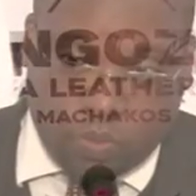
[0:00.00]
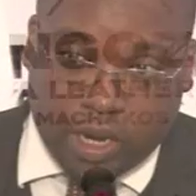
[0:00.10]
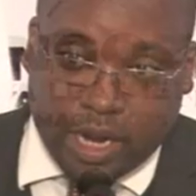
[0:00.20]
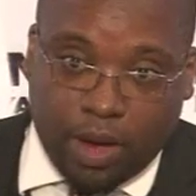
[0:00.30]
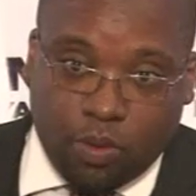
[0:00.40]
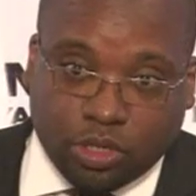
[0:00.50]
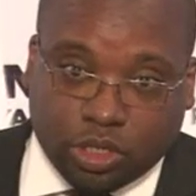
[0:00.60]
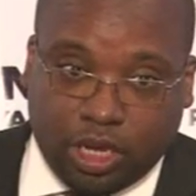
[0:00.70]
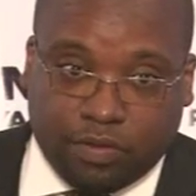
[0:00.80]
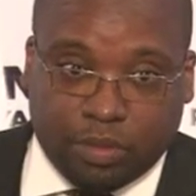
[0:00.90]
We now want
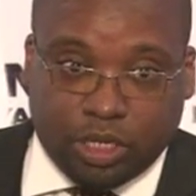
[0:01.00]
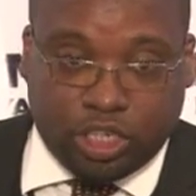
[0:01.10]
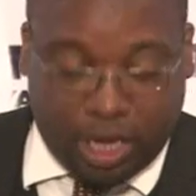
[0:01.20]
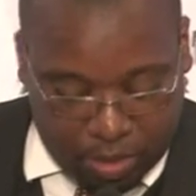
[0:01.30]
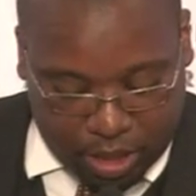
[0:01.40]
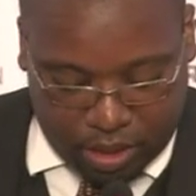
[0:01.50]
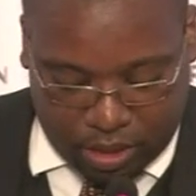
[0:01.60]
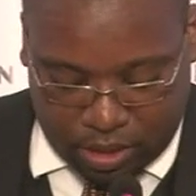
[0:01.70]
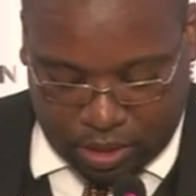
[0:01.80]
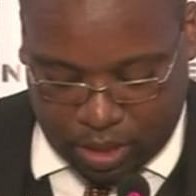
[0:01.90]
to hear from the chairman
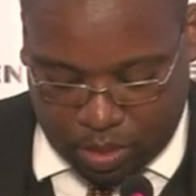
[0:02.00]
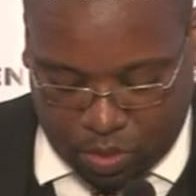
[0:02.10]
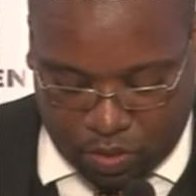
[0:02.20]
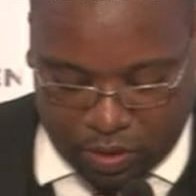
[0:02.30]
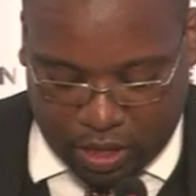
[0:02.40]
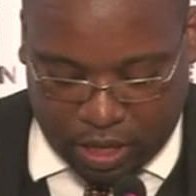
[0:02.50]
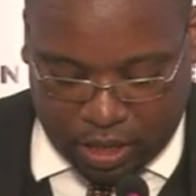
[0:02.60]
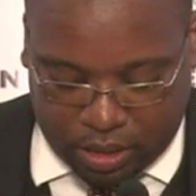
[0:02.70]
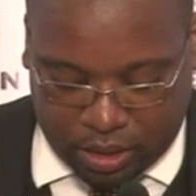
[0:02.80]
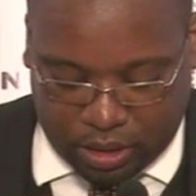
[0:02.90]
of the
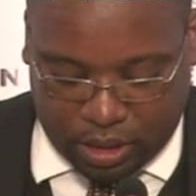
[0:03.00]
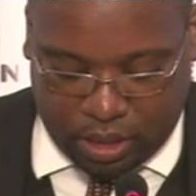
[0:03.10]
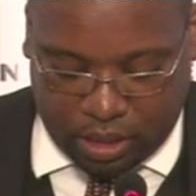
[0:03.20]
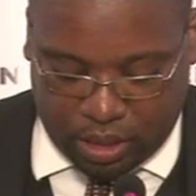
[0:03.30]
KLDC,